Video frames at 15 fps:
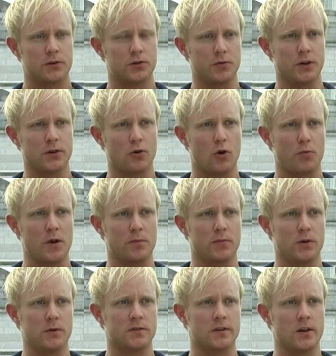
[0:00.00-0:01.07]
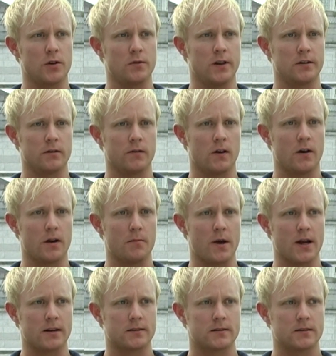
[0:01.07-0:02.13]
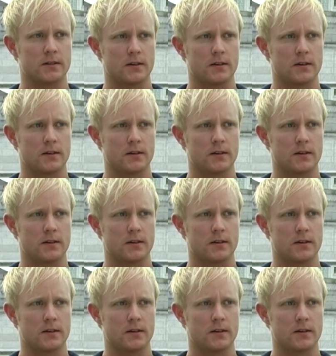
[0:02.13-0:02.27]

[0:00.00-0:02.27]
to ignore people who say you need to have a lot of maths.